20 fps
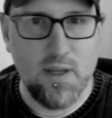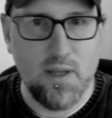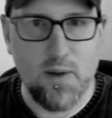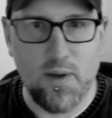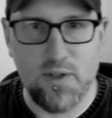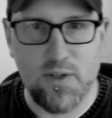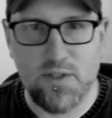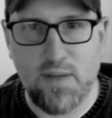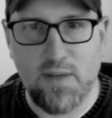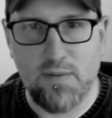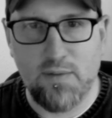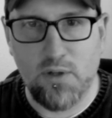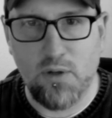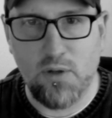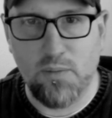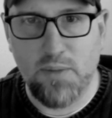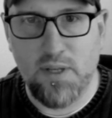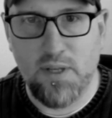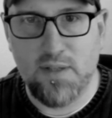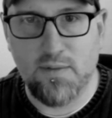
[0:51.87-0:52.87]
Here I just have a
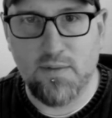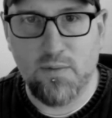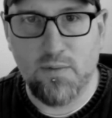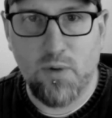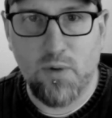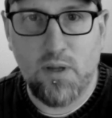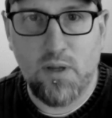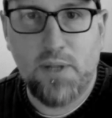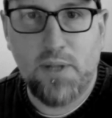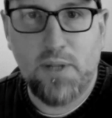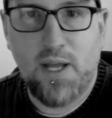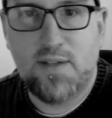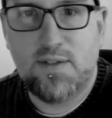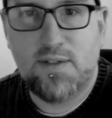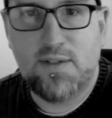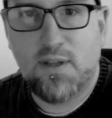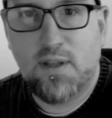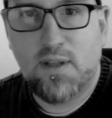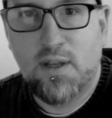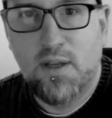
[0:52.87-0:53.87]
little piece of green
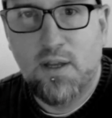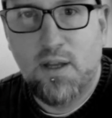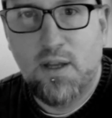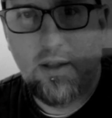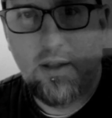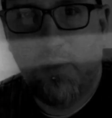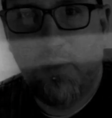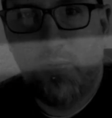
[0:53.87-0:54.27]
plastic.